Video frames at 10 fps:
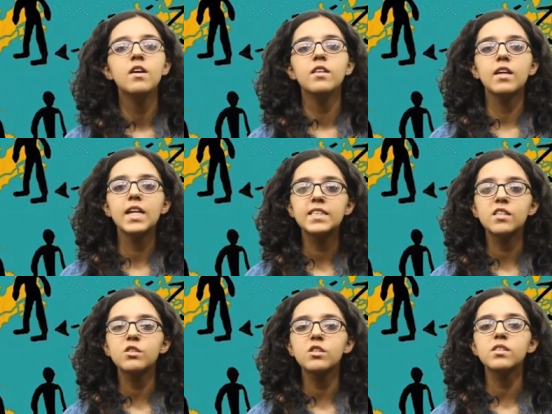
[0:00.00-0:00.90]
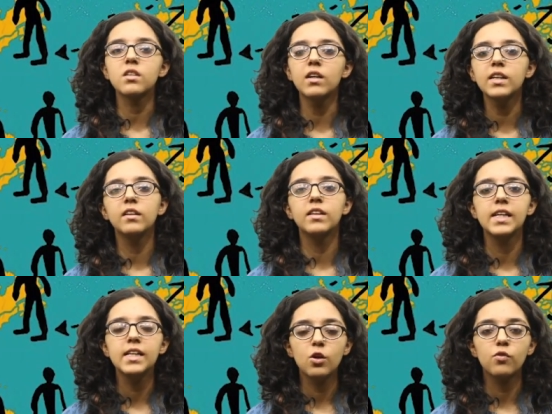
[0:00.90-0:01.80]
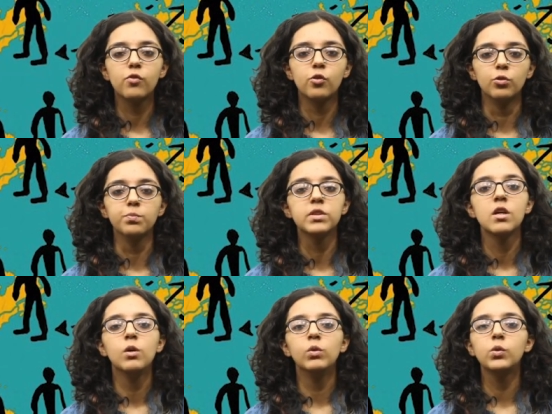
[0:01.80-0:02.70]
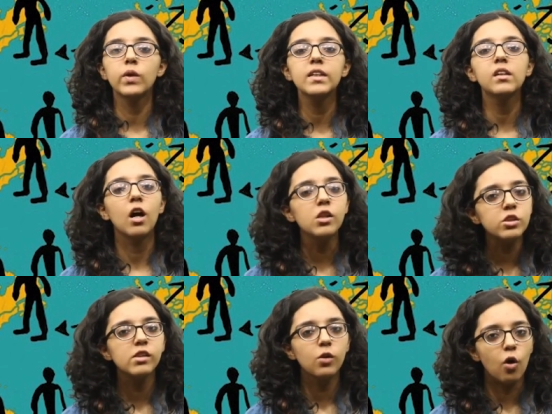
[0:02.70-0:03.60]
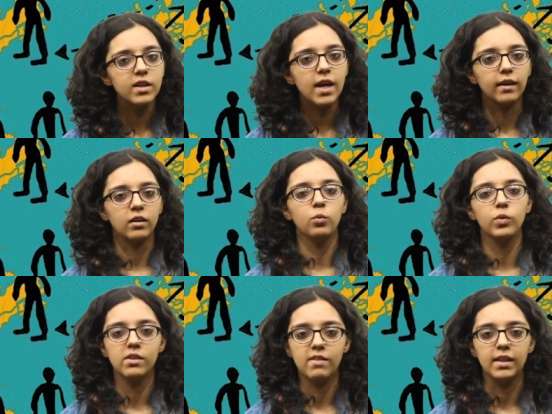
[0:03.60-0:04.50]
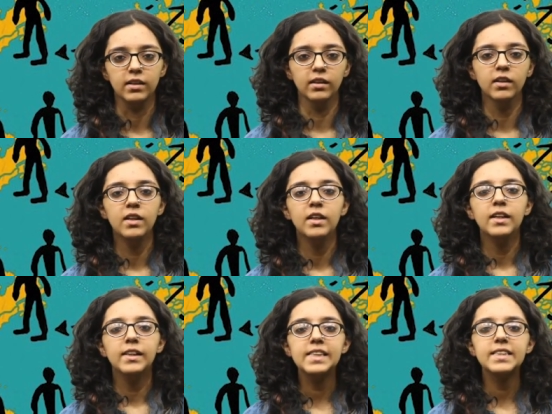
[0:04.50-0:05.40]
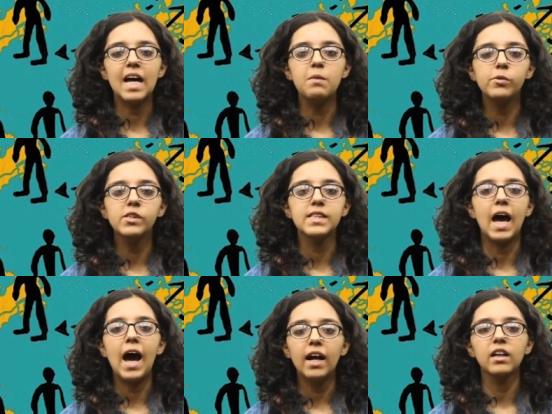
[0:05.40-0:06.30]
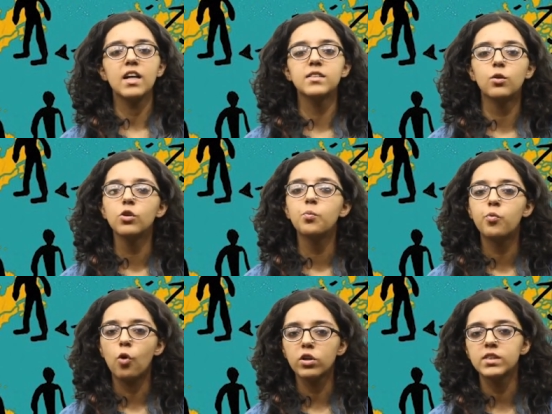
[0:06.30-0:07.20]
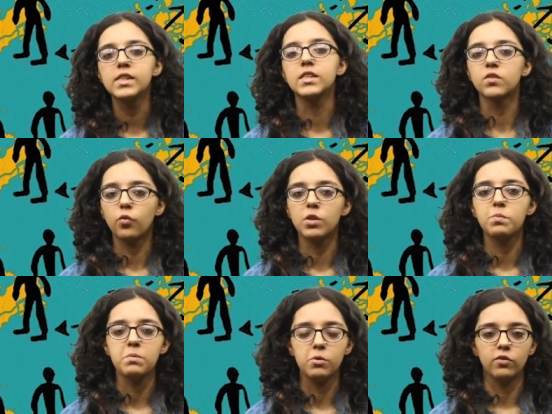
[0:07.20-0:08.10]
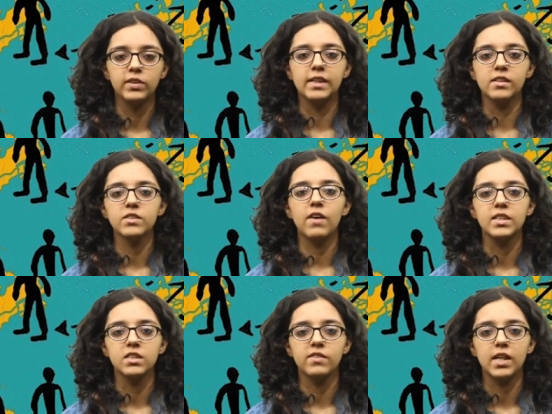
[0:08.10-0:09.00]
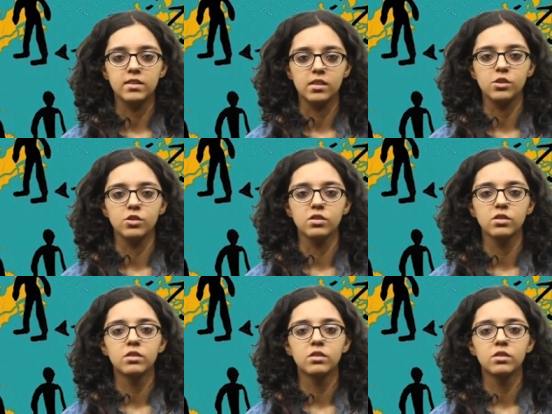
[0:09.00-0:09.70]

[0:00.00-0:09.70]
the researchers studied the DNA of groups which were in cultural contact with the valley. These samples act as good proxies for the people of the Indus Valley civilization.